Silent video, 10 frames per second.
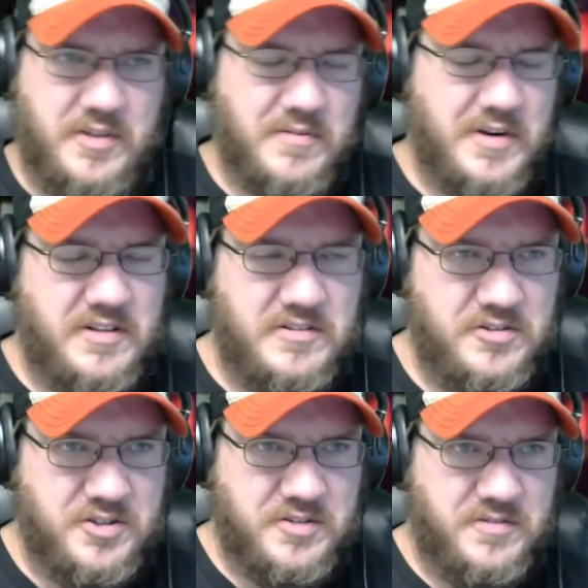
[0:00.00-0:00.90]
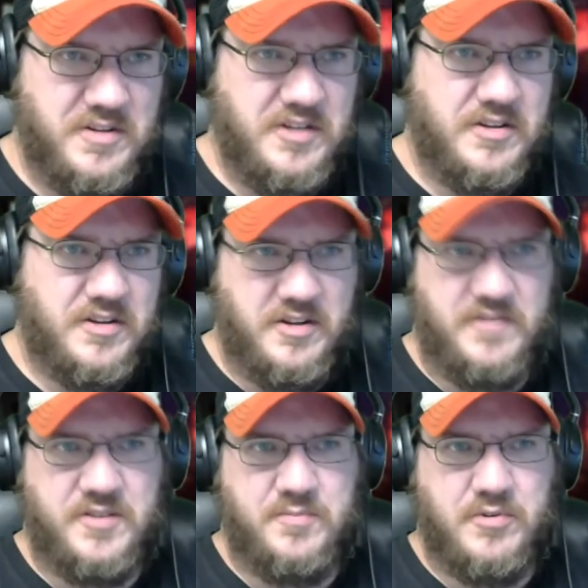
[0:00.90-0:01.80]
theoretically you shouldn't need a ton
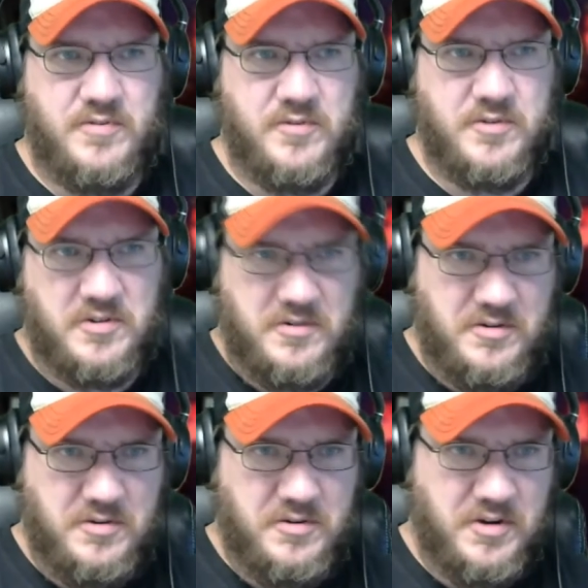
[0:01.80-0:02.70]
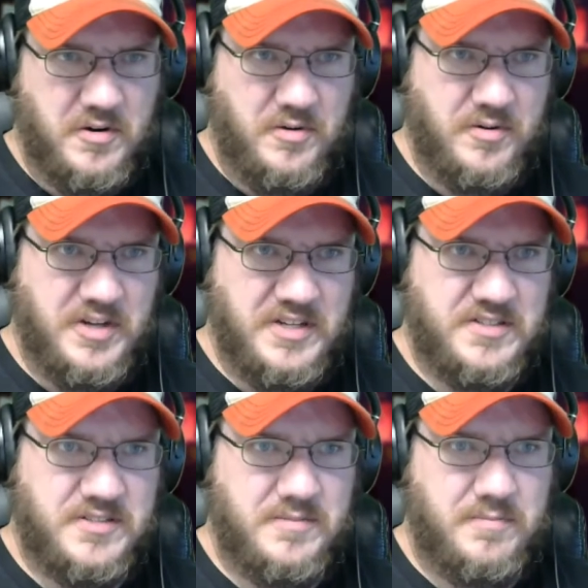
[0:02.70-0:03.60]
of support if you're doing your own
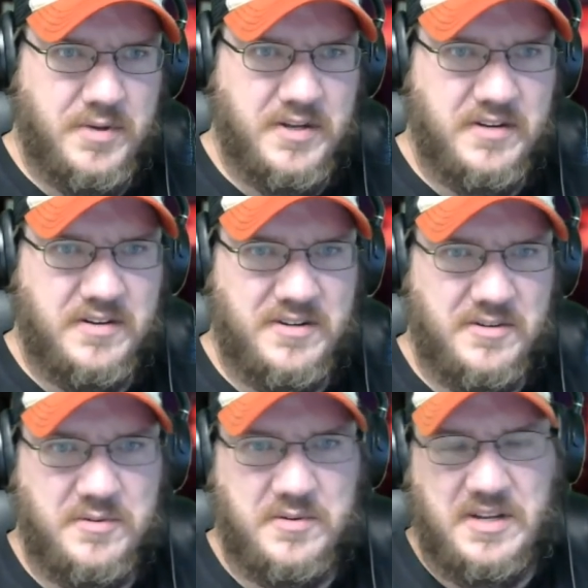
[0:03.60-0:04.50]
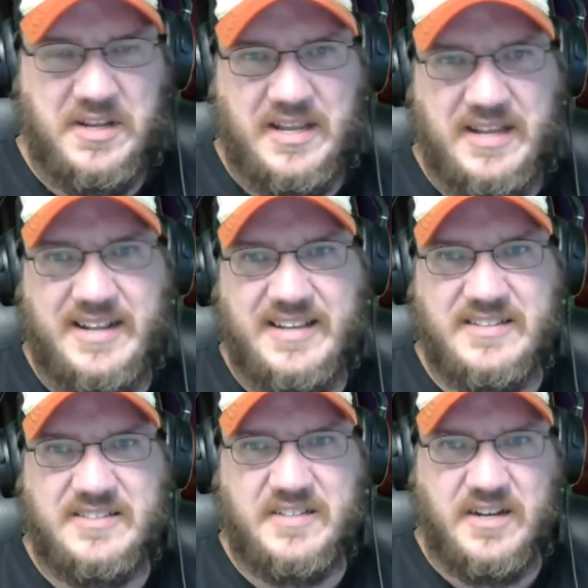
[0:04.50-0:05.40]
engine, but you know, right. It
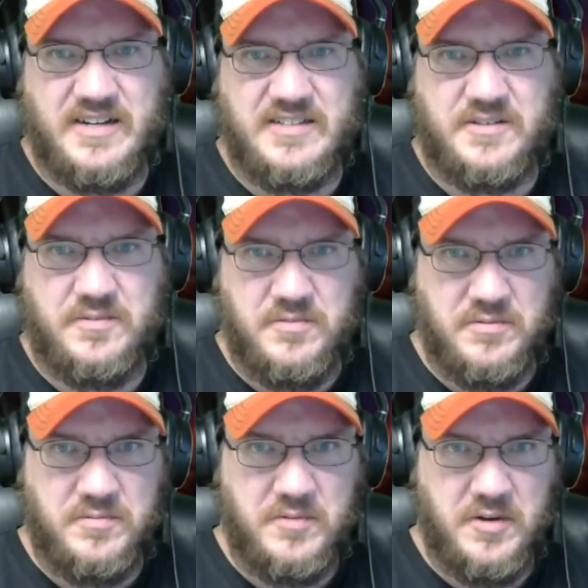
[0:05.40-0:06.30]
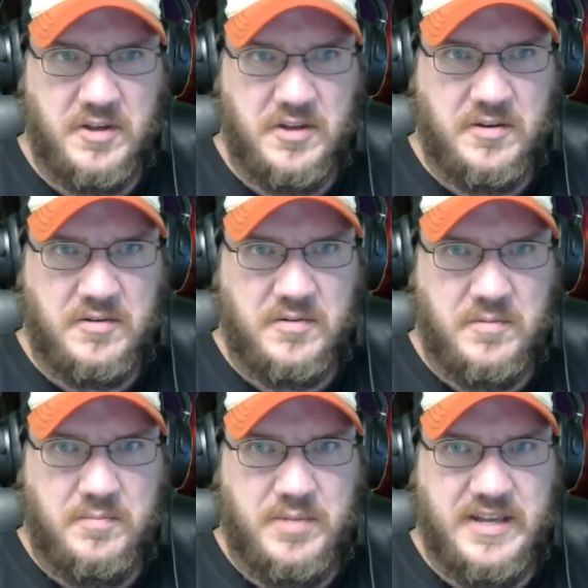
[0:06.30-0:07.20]
is nice to
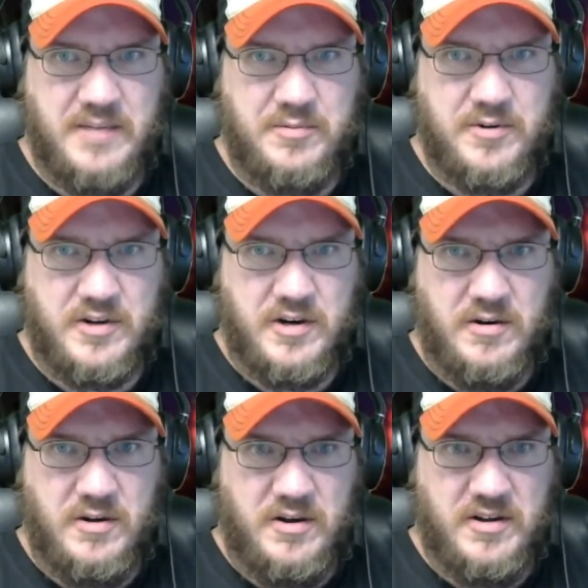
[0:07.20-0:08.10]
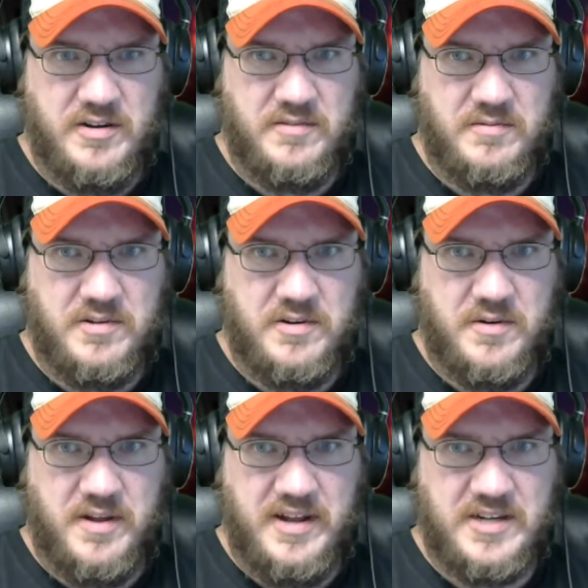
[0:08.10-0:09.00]
be able to call on, you know,
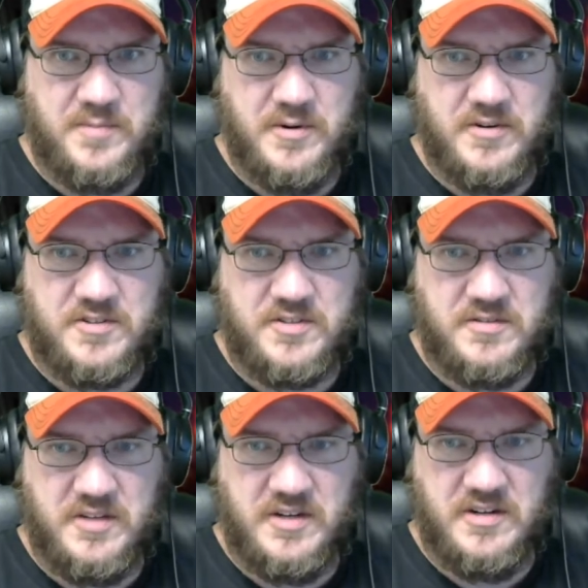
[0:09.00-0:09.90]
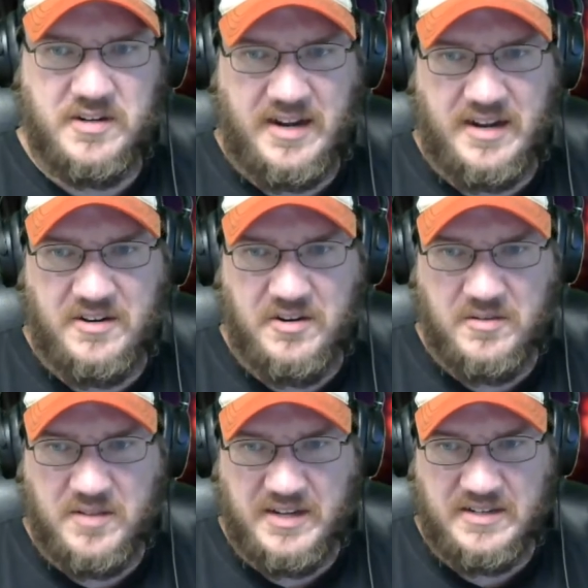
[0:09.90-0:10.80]
experts there. And you know,
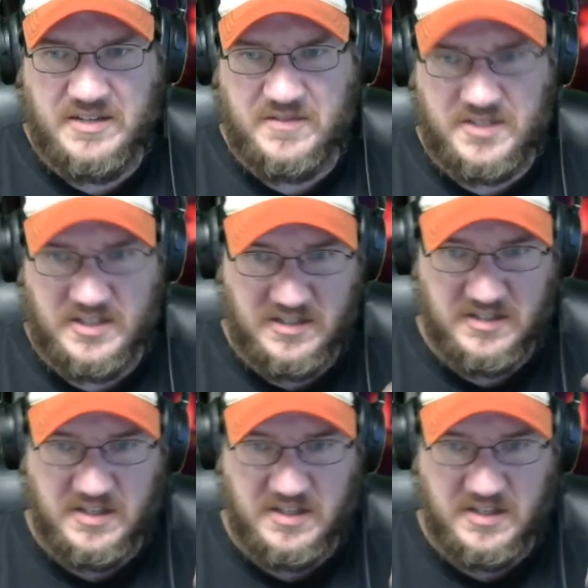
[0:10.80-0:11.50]
like Div said,